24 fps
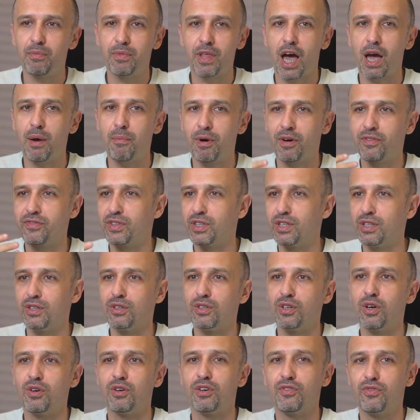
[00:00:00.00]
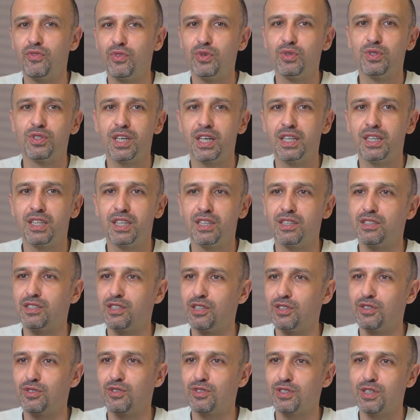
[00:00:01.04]
time after you know a few
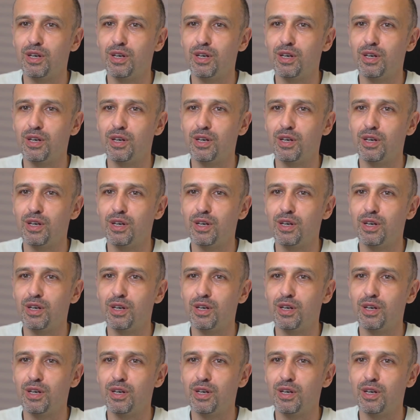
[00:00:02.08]
sentences or